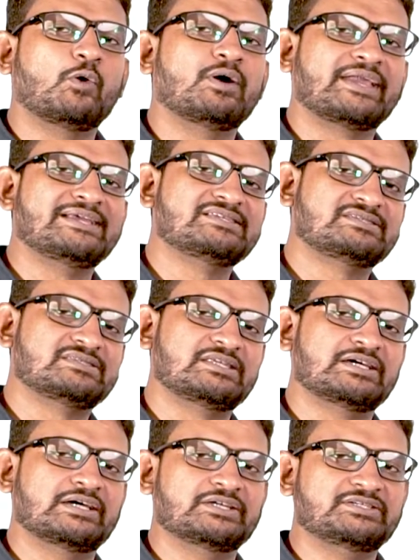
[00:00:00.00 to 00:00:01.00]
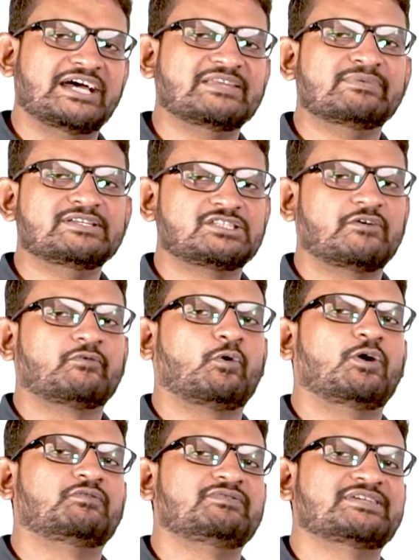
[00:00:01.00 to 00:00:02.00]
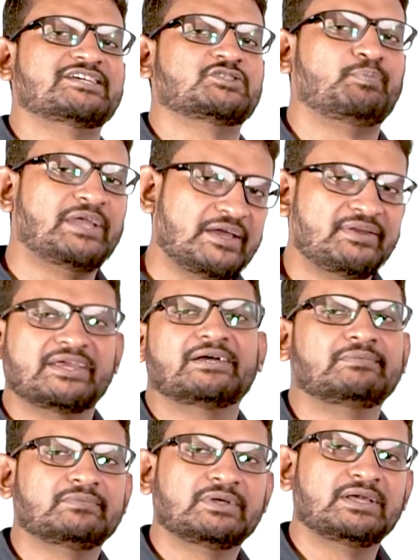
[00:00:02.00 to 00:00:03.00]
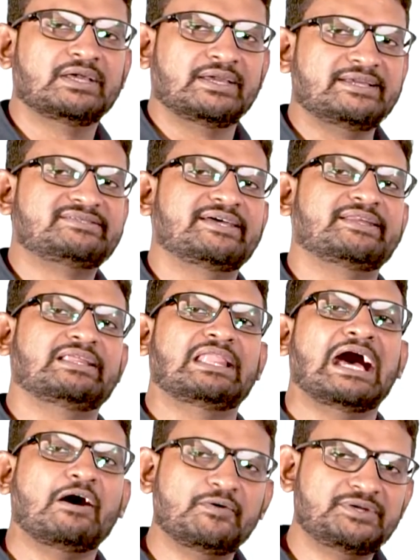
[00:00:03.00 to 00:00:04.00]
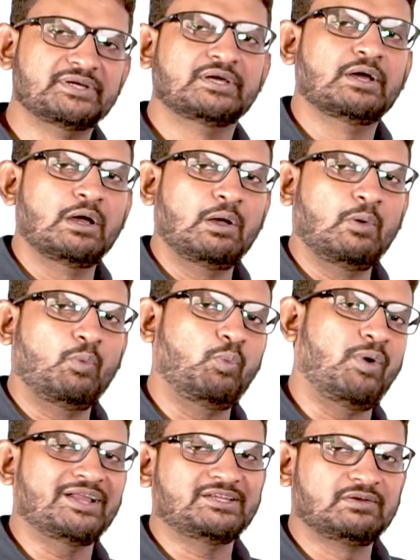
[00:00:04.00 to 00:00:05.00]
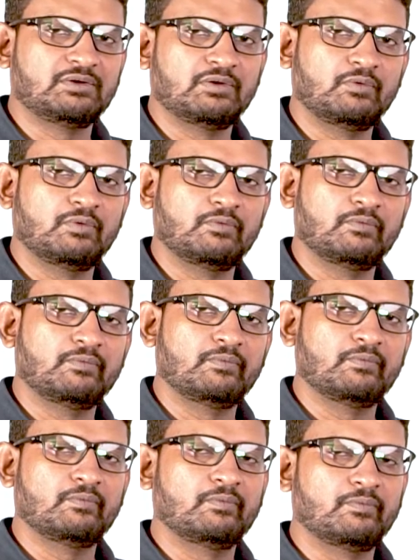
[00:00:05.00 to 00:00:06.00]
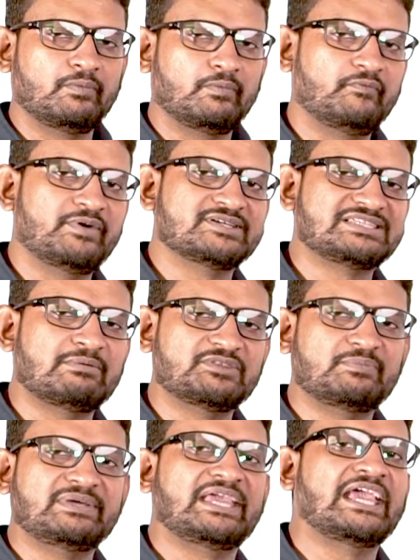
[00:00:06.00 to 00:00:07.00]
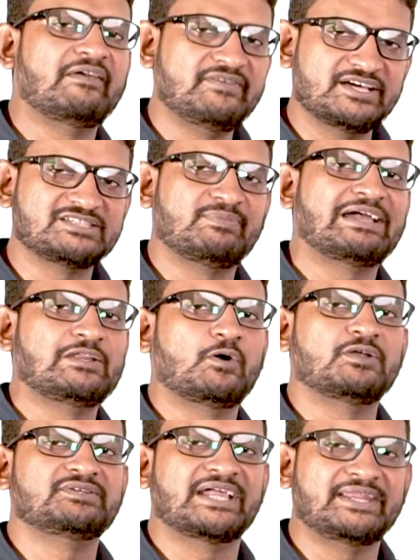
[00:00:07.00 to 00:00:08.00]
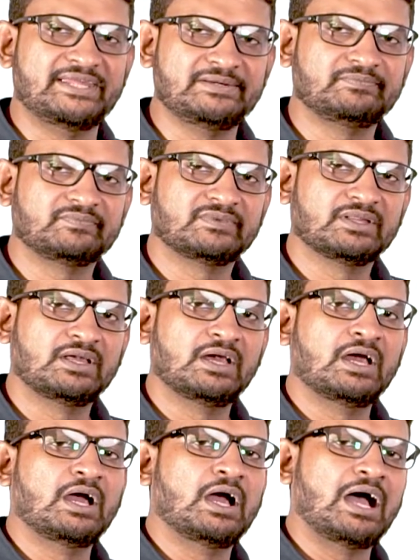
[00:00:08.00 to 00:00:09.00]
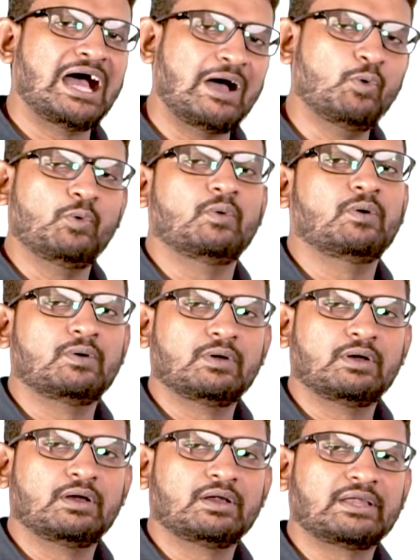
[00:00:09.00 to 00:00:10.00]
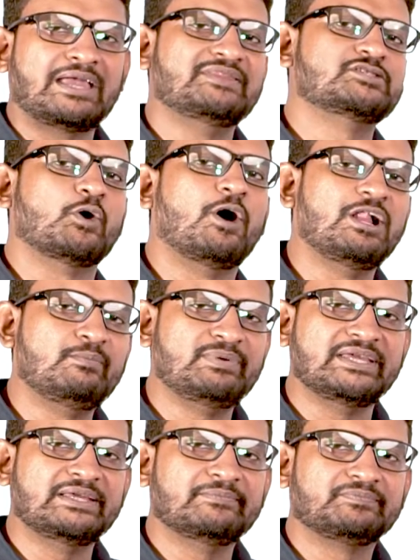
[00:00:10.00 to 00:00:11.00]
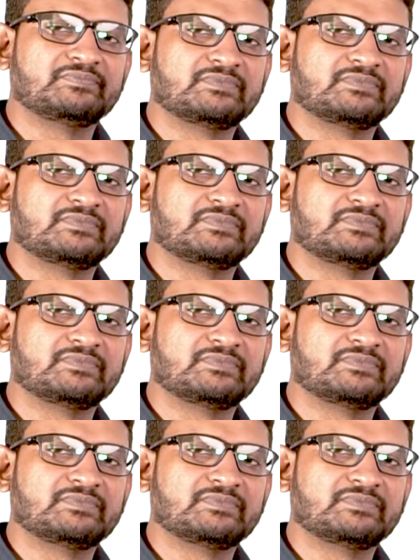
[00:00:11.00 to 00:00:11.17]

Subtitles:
go against the judgments of courts which are superior? Is that allowed? What were some of the behaviors by Lord Denning? How can this all be